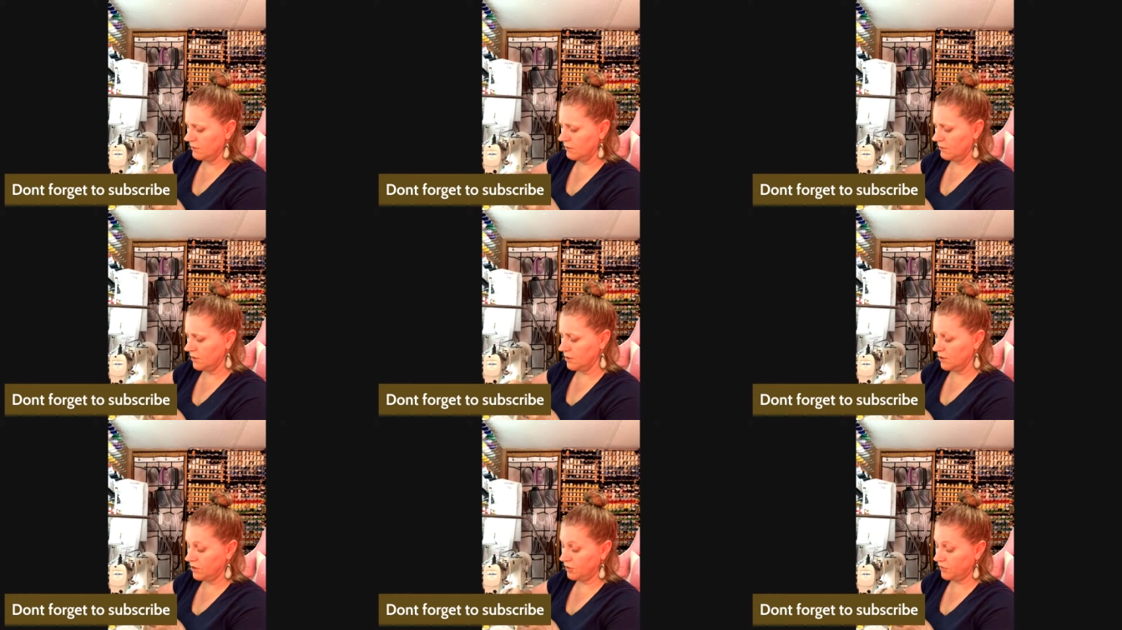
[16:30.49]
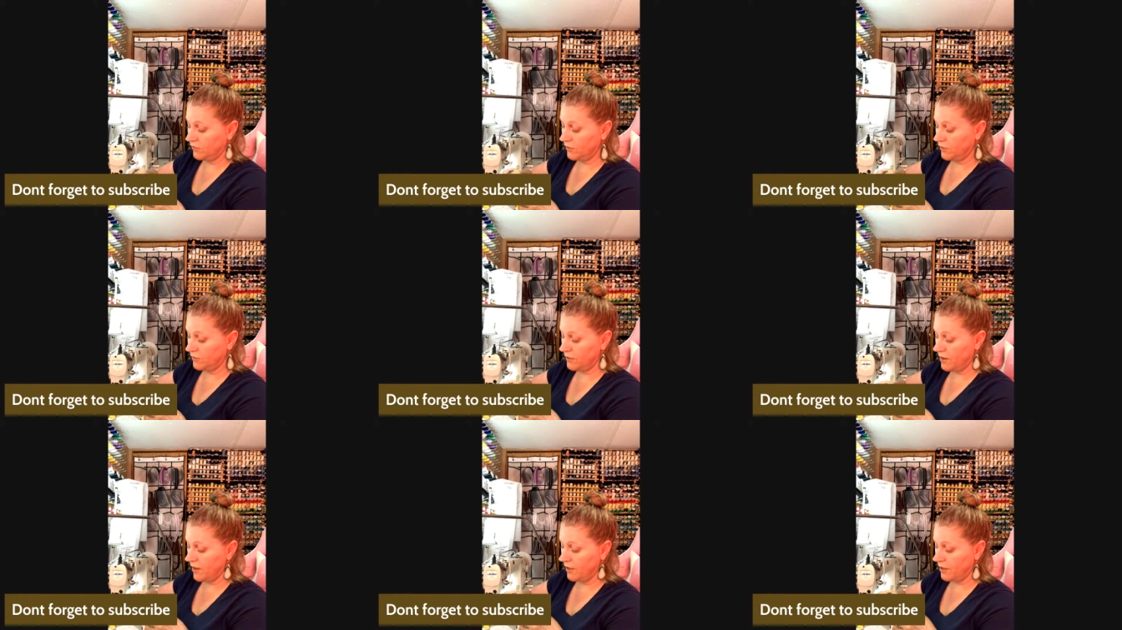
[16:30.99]
And just for the
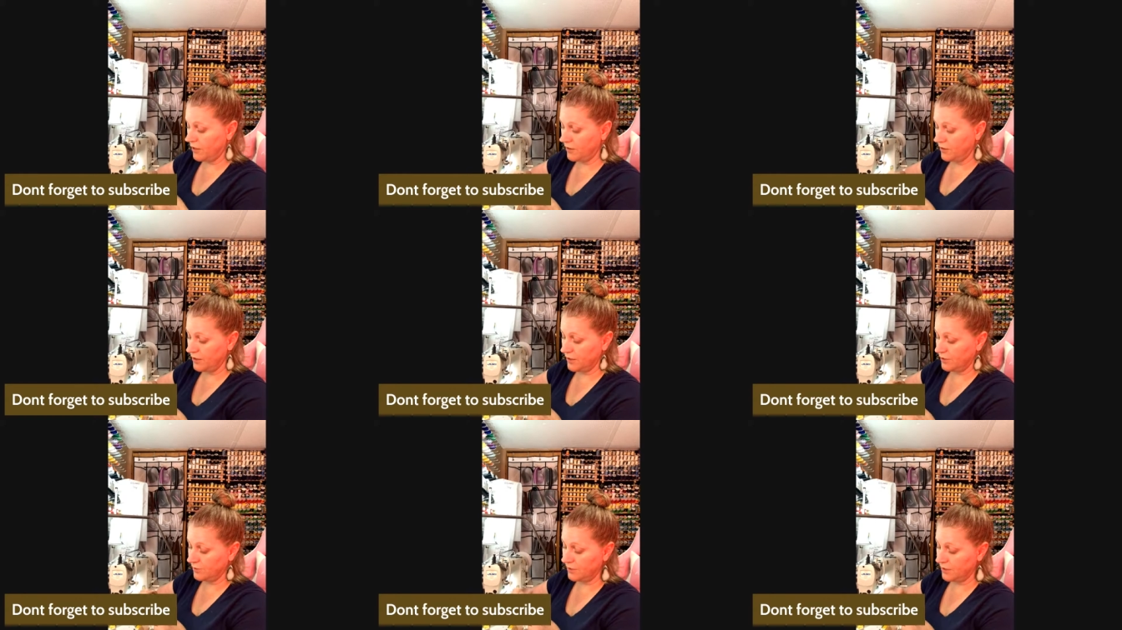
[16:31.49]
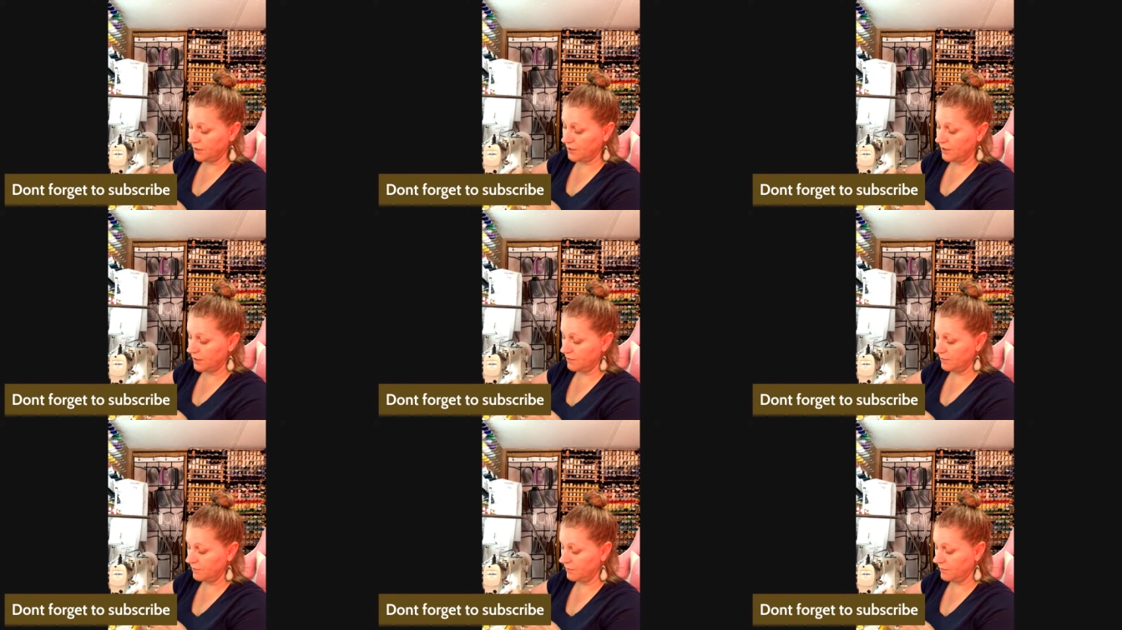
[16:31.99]
record, this would
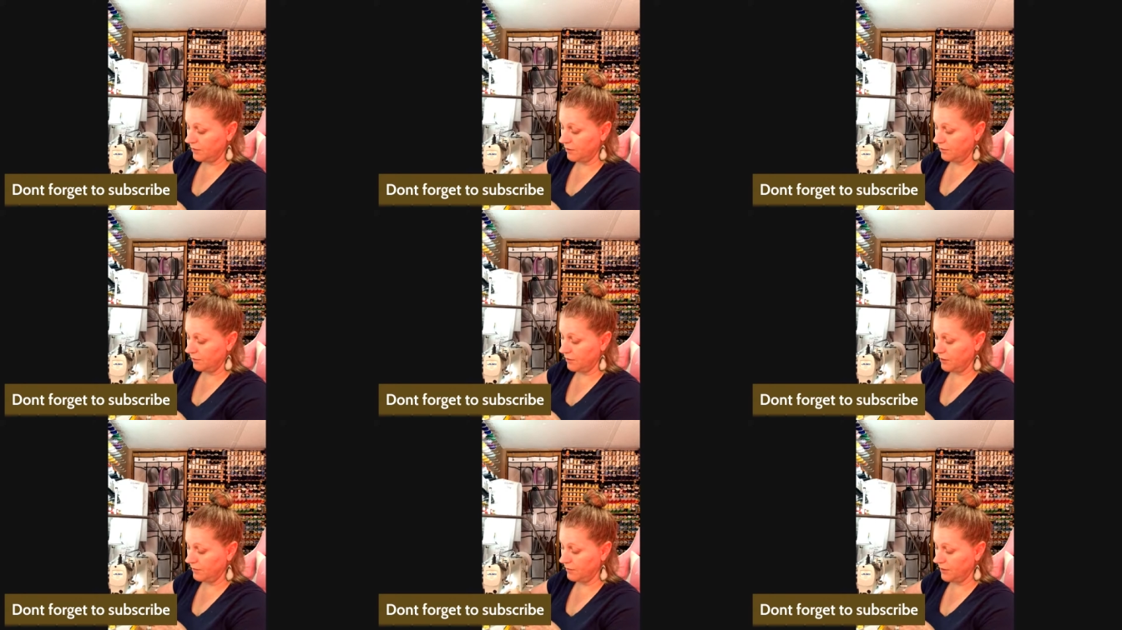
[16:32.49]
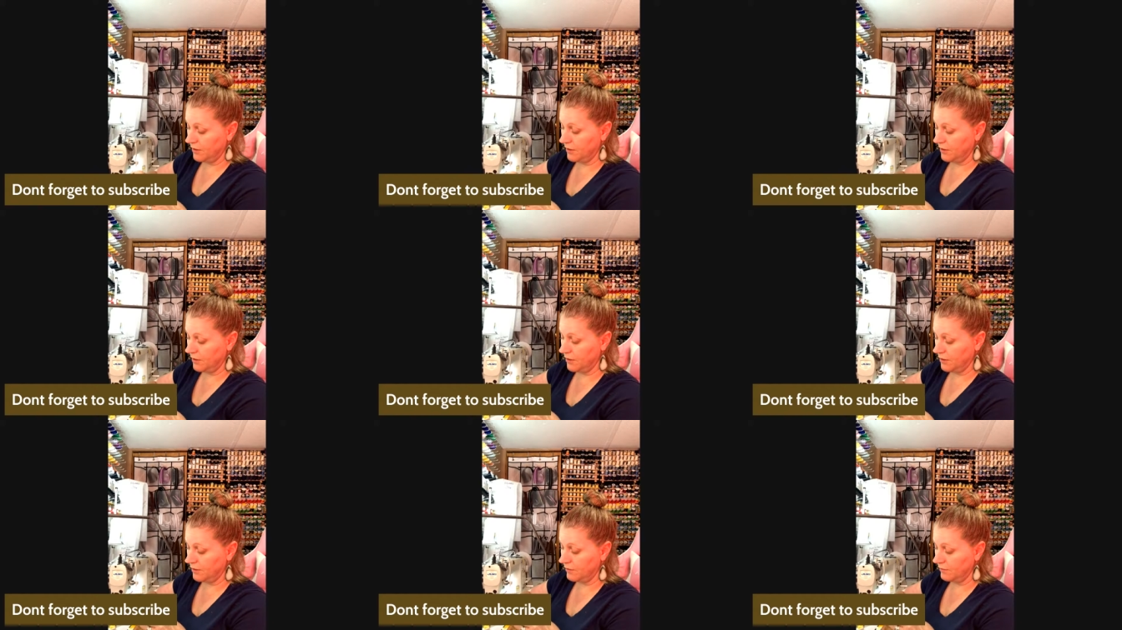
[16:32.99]
have already been
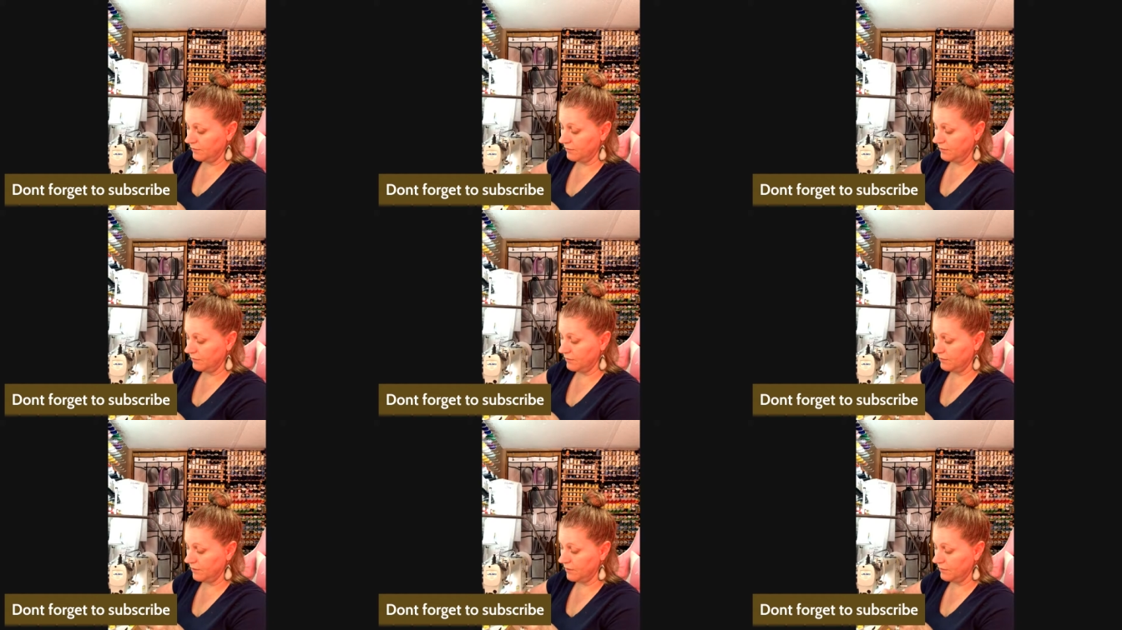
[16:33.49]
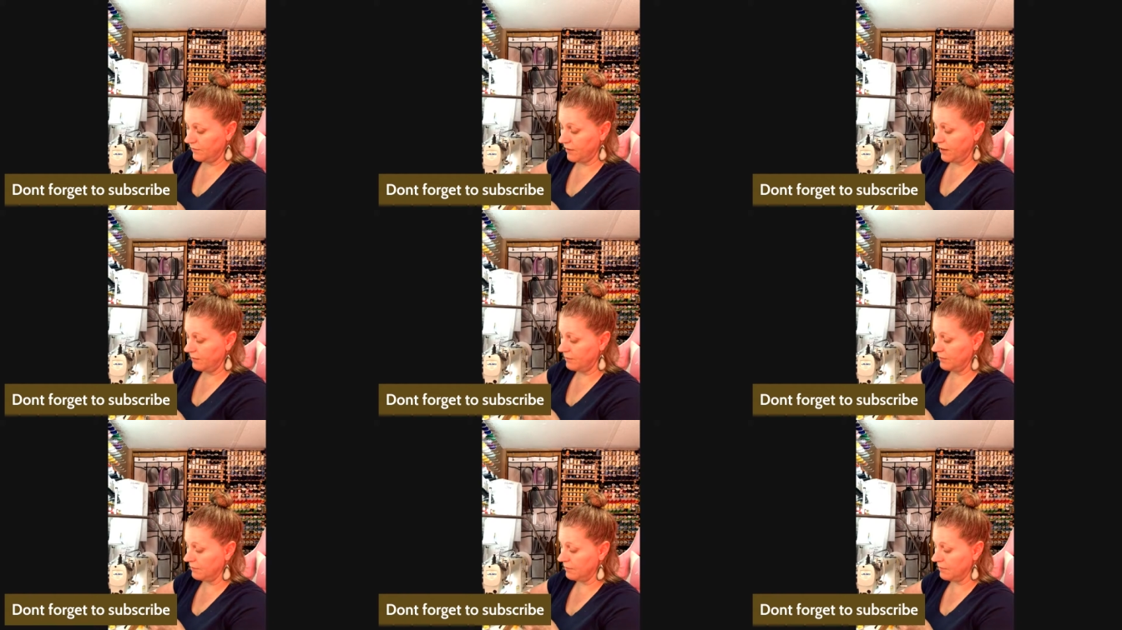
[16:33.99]
done if
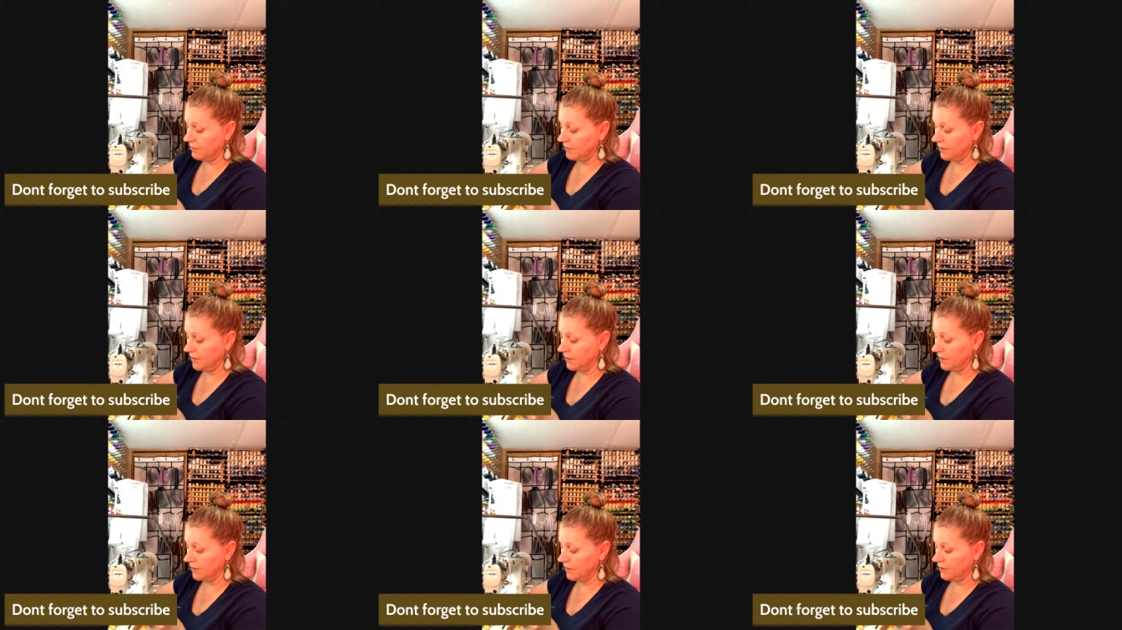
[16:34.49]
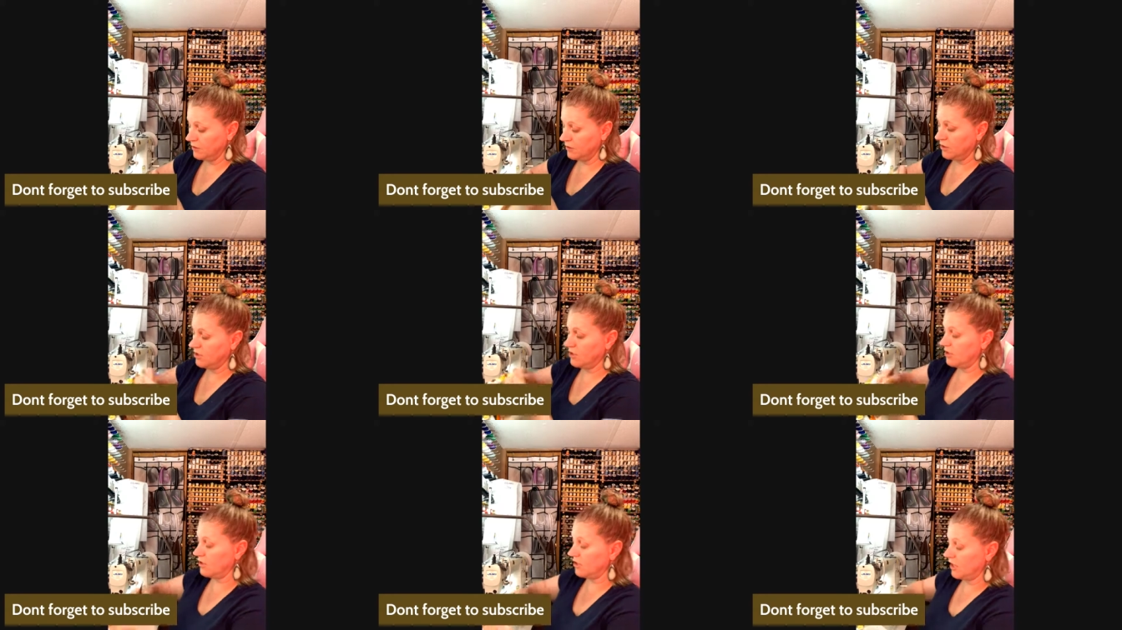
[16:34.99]
Abby would have been here.
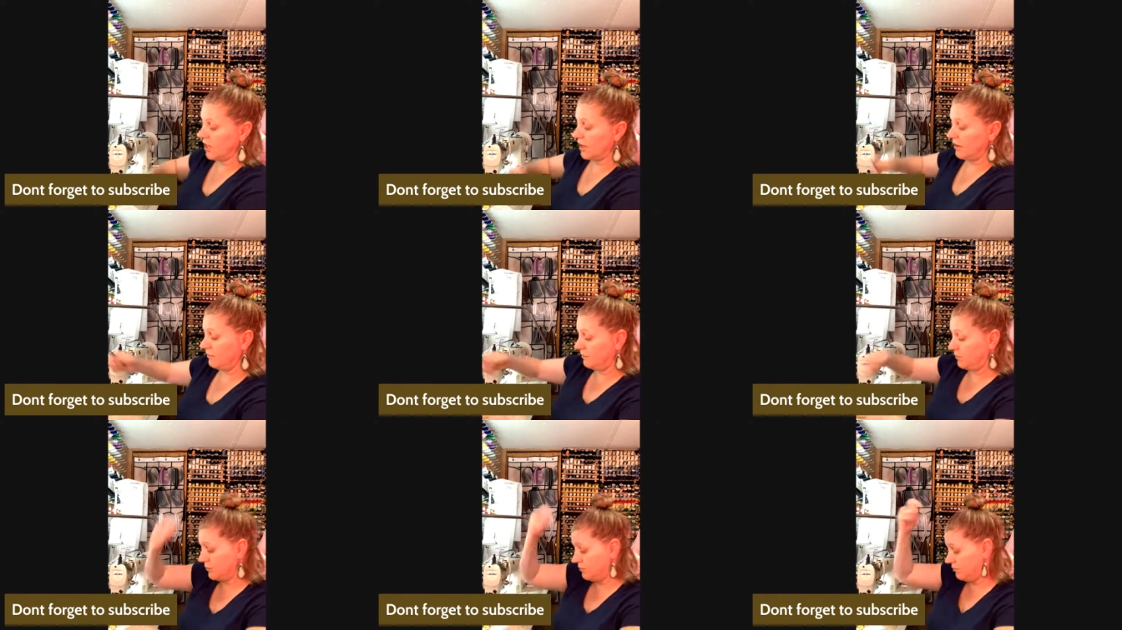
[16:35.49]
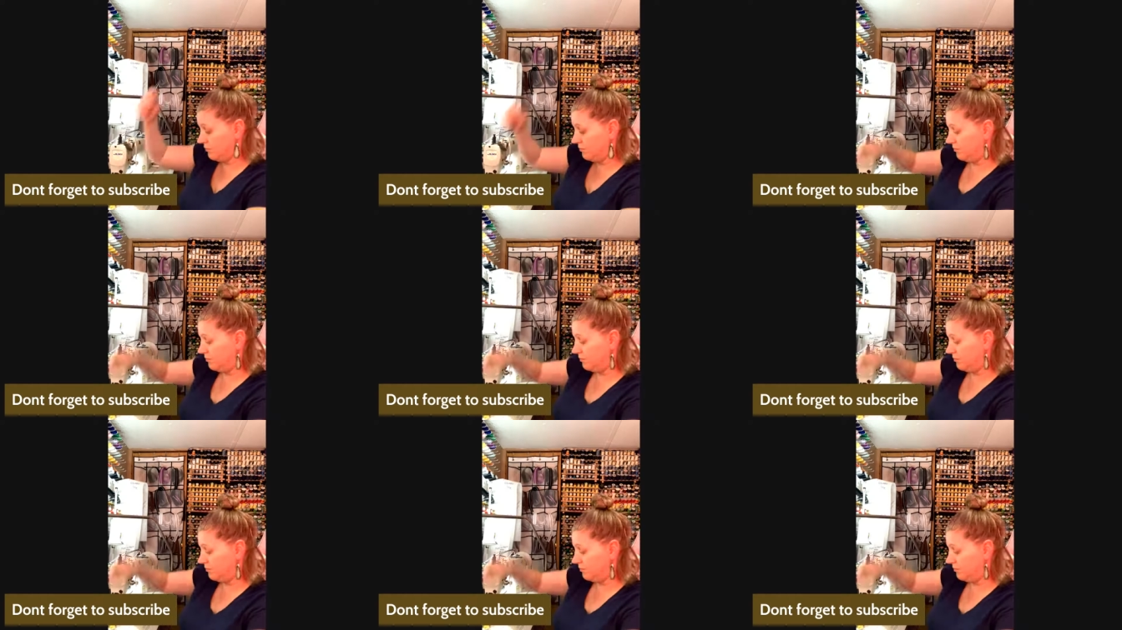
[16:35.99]
She's just like, boop.